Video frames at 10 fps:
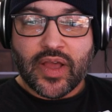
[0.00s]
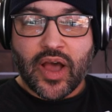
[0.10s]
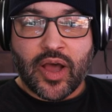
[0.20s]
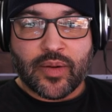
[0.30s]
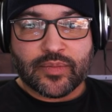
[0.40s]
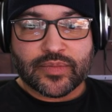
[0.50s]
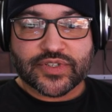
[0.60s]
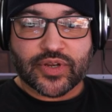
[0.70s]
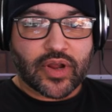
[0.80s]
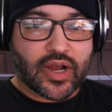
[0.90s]
Um, so
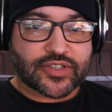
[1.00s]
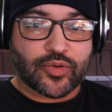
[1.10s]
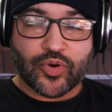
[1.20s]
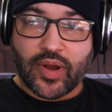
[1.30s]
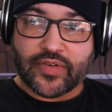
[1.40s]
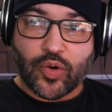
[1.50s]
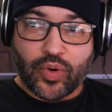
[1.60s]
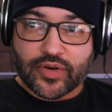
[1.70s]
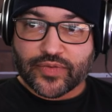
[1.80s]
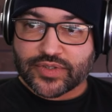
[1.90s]
guys, hope you're having a
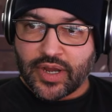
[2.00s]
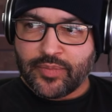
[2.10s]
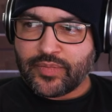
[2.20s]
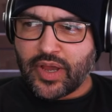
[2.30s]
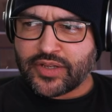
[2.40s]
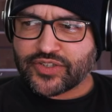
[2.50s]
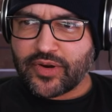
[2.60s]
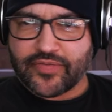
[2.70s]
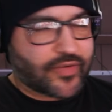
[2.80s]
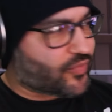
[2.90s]
wonderful time. Uh, sorry if
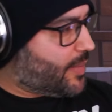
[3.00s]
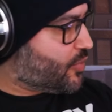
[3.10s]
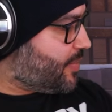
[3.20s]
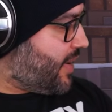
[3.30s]
I've rambled about